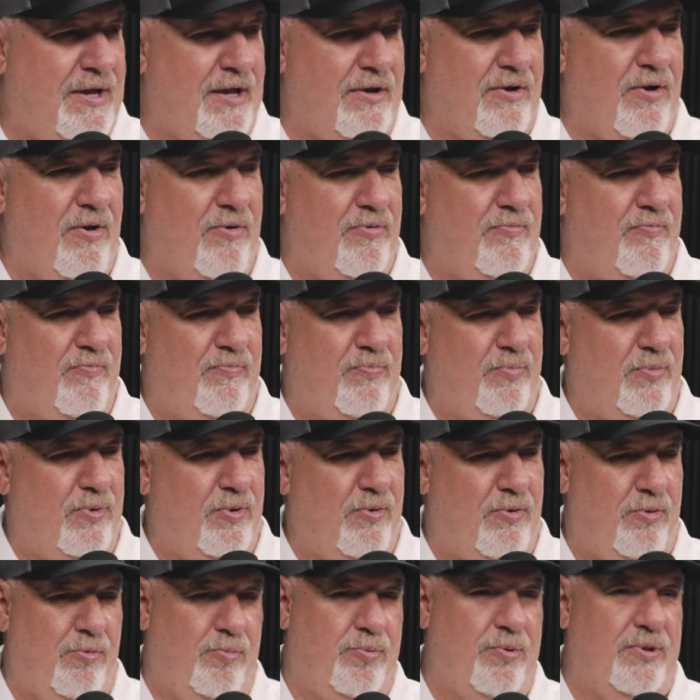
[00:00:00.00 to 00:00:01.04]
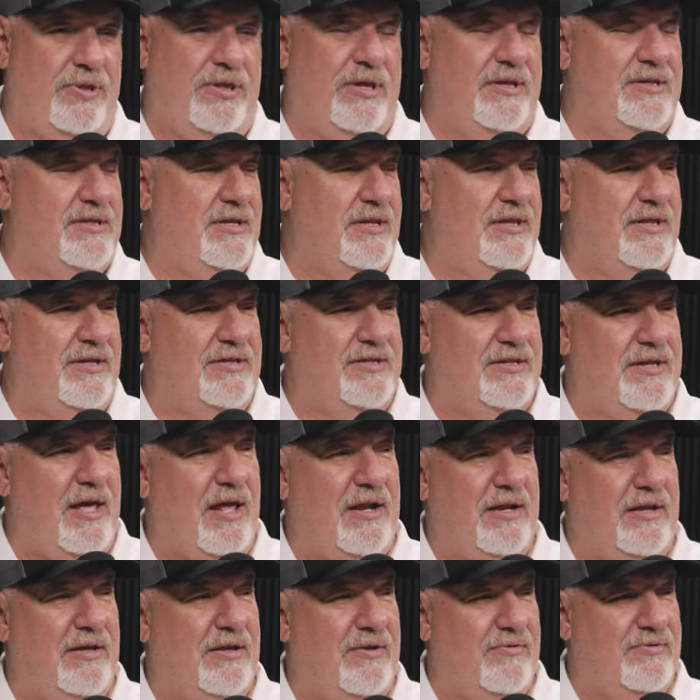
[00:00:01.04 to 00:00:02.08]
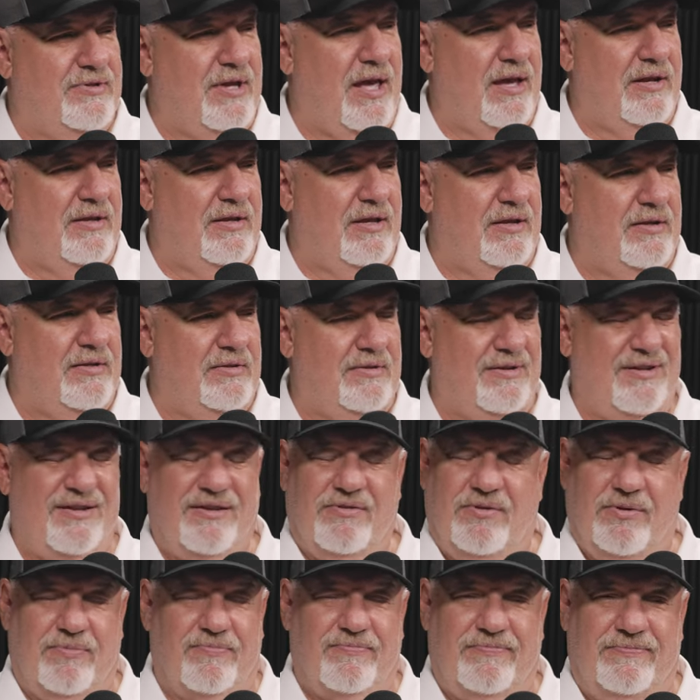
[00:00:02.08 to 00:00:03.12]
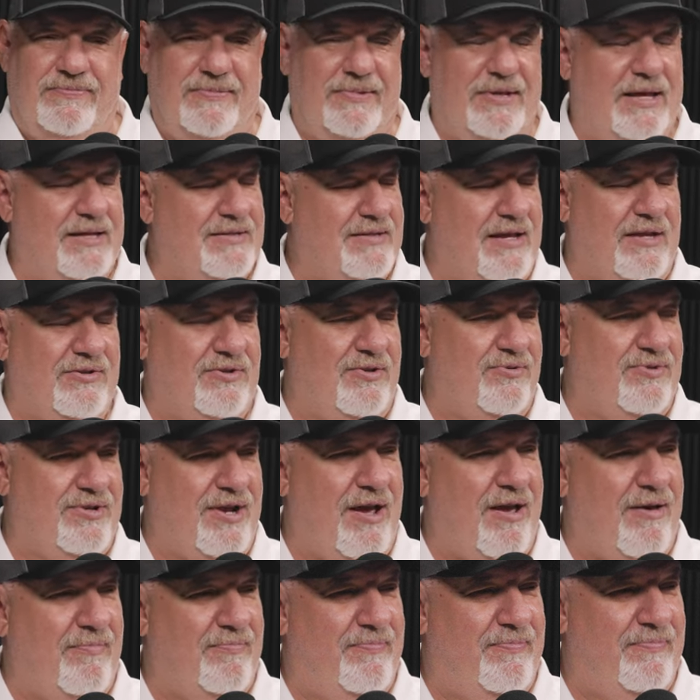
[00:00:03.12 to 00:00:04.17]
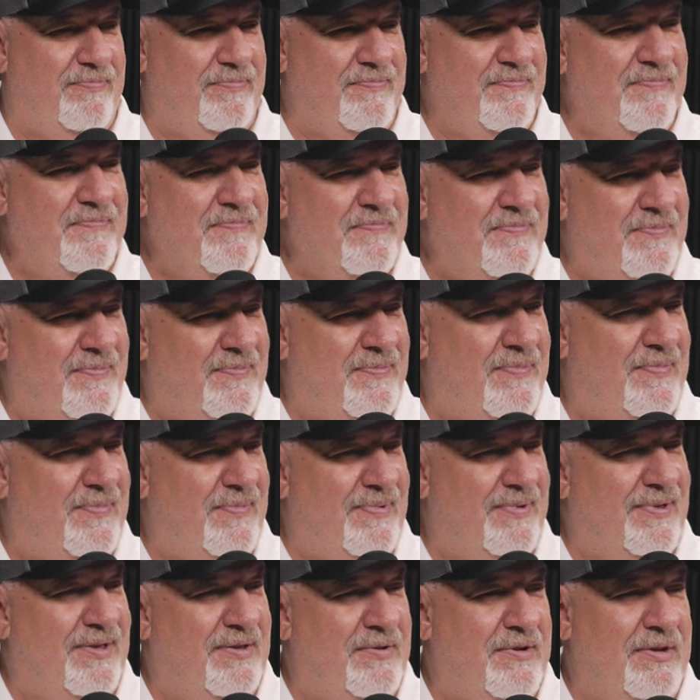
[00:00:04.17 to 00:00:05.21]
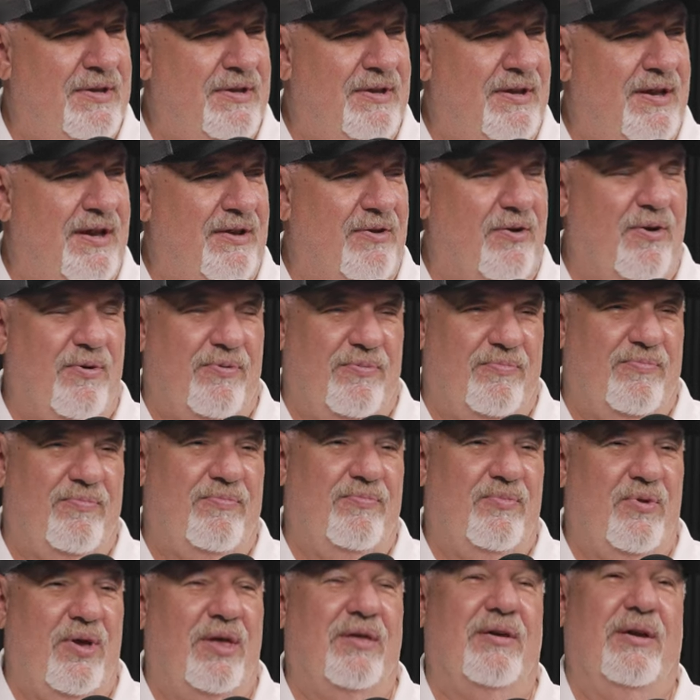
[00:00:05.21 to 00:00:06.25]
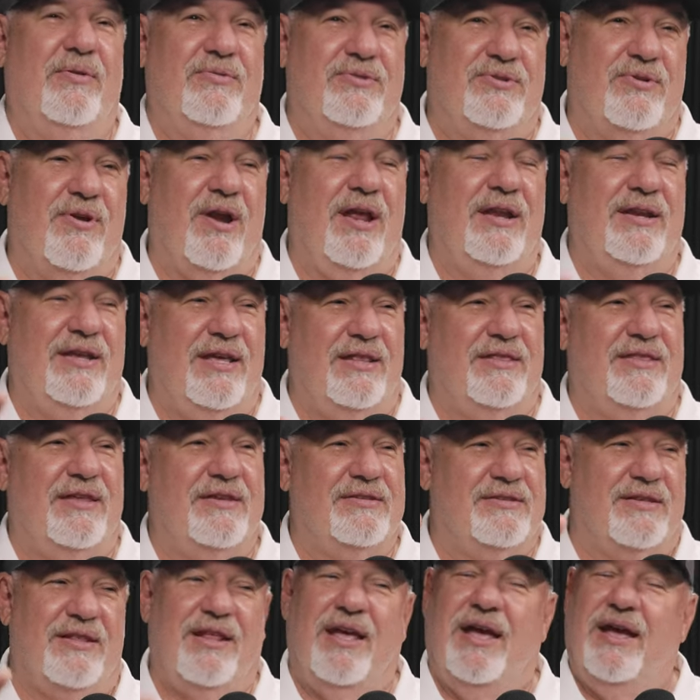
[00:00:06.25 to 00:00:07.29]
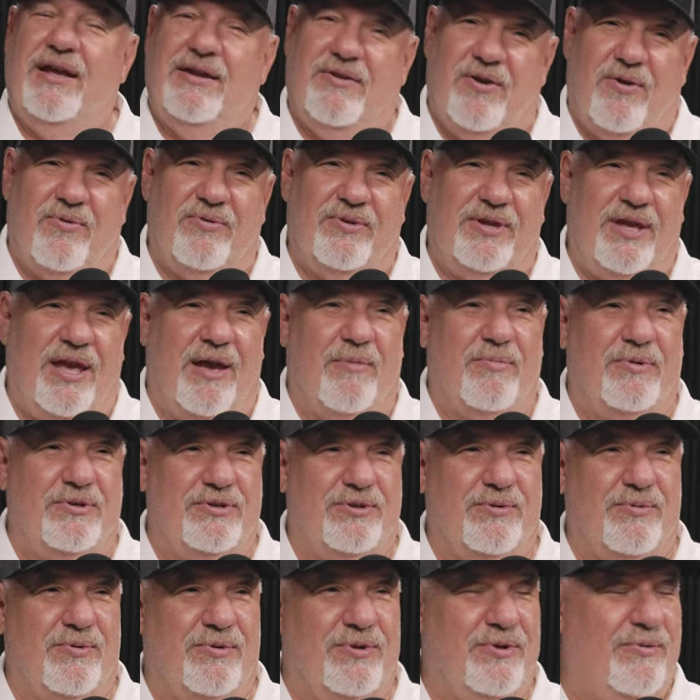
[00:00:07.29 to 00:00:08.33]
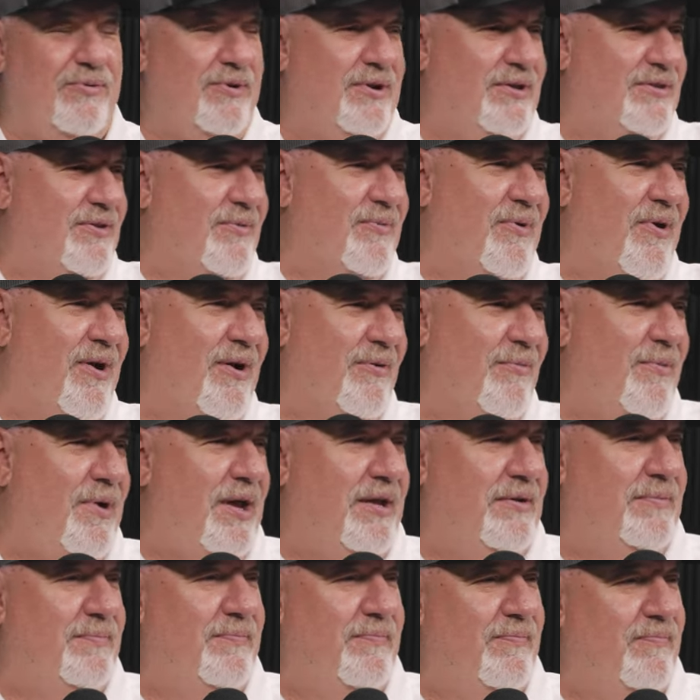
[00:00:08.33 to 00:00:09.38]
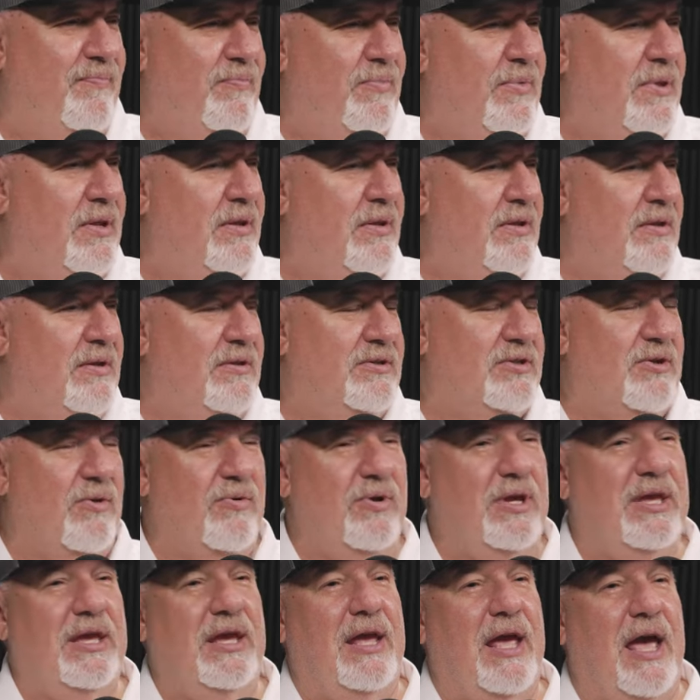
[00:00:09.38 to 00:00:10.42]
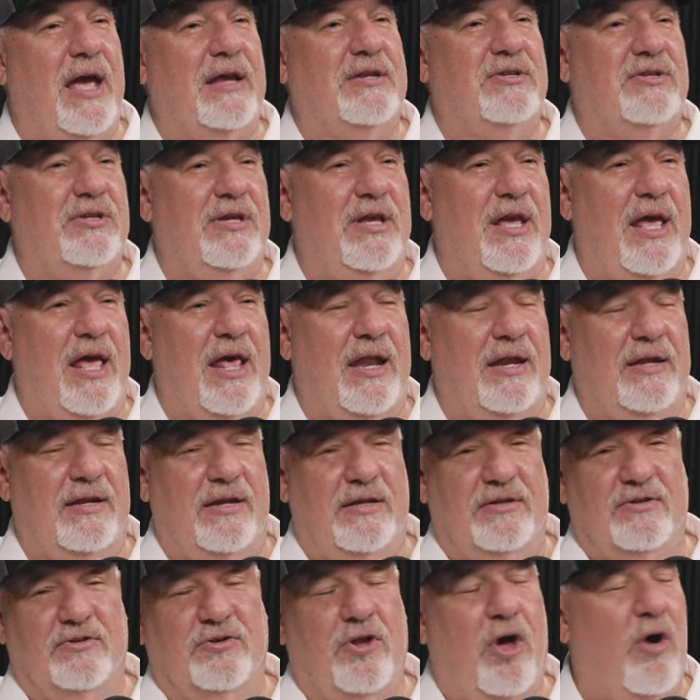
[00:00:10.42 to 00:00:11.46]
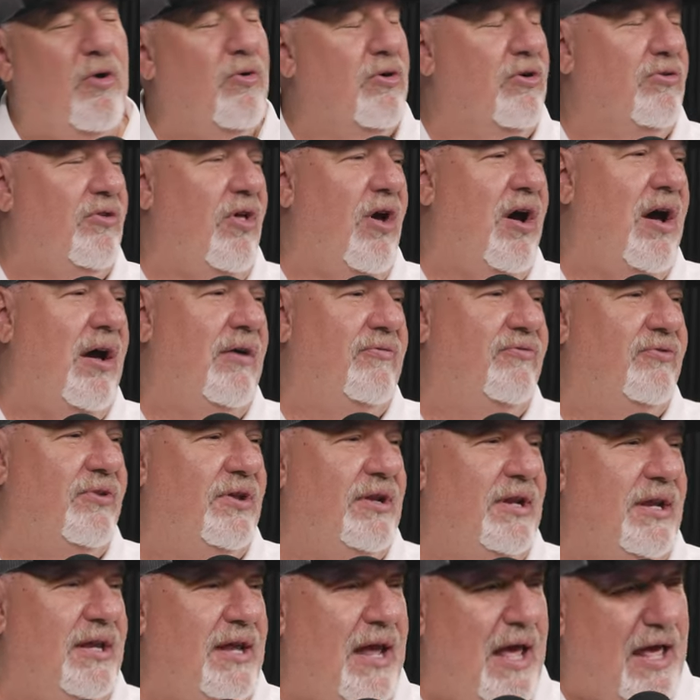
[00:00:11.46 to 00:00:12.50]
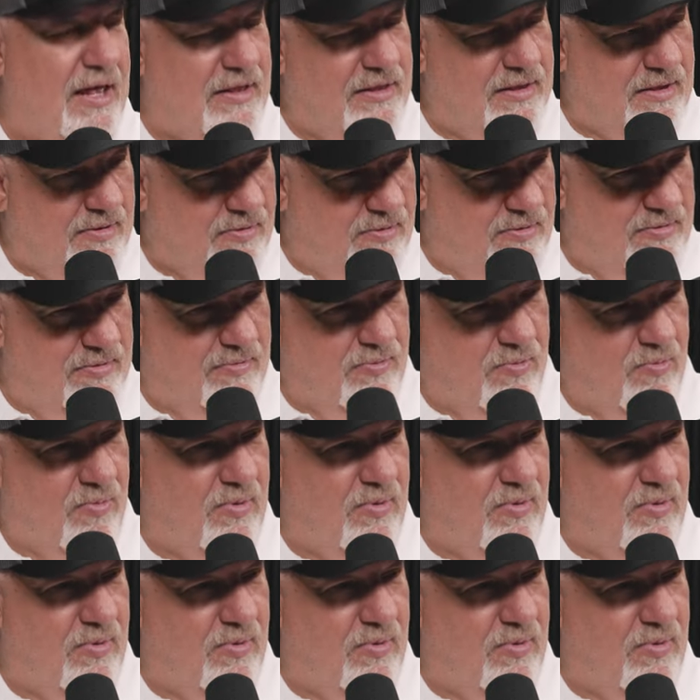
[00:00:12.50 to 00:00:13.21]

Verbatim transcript: I go, "Who put this in the setting?" He was, "I did." I go, "That's not your job." I go, well, I was trying to get this, and I go, yeah, but you were doing it the wrong way. So he actually had it in lower loft, and he had the,